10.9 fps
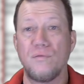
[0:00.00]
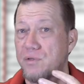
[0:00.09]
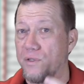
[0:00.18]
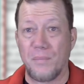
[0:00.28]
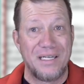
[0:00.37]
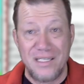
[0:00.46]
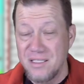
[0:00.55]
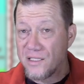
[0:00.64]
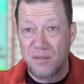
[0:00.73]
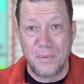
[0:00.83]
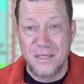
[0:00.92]

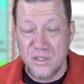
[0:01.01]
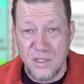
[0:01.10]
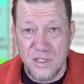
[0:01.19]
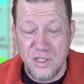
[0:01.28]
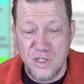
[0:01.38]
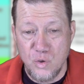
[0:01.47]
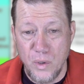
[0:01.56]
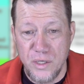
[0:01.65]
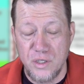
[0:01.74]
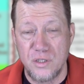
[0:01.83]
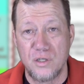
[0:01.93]
Depends on the
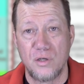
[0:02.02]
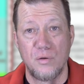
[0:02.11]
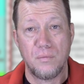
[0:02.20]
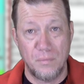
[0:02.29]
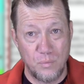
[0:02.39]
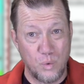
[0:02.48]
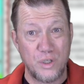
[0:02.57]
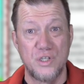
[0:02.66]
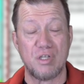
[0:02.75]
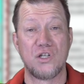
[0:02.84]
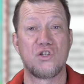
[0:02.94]
situation. So we're
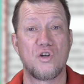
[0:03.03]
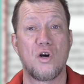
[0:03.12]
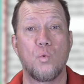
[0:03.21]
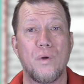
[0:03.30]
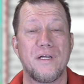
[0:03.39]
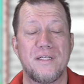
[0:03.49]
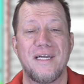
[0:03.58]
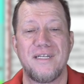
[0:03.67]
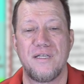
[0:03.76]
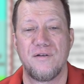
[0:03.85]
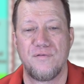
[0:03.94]
just going to start with
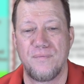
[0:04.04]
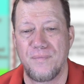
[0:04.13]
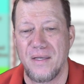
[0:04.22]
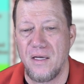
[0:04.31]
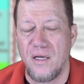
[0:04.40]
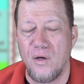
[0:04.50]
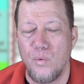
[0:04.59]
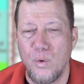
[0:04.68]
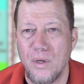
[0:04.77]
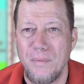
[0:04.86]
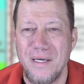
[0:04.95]
attentive. We
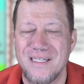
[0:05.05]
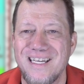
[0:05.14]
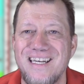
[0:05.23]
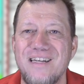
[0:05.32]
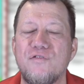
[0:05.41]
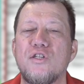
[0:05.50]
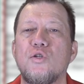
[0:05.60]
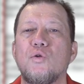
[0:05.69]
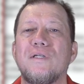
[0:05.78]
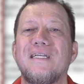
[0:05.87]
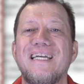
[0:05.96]
want to be attentive
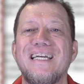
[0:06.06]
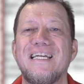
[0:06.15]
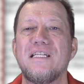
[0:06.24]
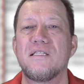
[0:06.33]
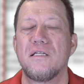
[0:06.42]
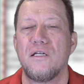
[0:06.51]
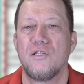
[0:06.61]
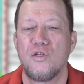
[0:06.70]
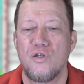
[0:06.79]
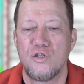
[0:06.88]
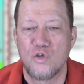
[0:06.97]
to the needs,
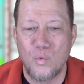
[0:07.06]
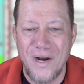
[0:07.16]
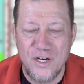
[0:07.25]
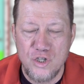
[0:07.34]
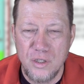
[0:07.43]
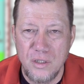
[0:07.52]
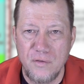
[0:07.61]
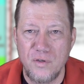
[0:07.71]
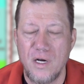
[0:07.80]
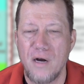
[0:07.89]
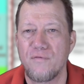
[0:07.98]
to the direction of the
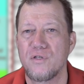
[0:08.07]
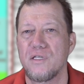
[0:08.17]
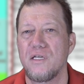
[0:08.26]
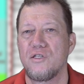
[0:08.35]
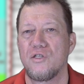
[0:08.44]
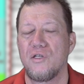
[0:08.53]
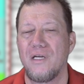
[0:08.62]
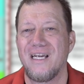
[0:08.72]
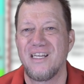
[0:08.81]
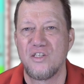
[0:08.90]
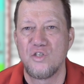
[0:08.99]
conversation,
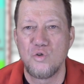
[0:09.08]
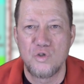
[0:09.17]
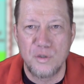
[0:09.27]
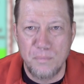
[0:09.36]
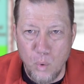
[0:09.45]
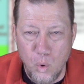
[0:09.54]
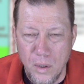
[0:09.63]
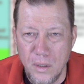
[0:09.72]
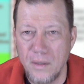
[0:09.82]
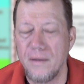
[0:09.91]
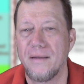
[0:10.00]
and to
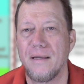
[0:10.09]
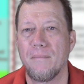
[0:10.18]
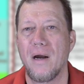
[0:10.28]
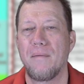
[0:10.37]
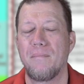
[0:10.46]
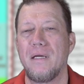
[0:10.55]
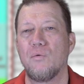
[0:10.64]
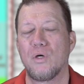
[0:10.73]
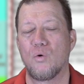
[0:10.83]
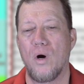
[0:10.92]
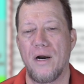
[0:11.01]
support that might be
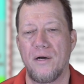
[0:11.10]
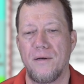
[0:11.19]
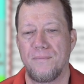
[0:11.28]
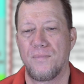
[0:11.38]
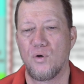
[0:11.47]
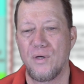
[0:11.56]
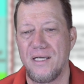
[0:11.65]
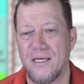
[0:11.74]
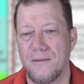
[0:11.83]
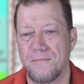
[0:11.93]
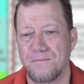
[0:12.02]
required or
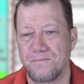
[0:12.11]
needed.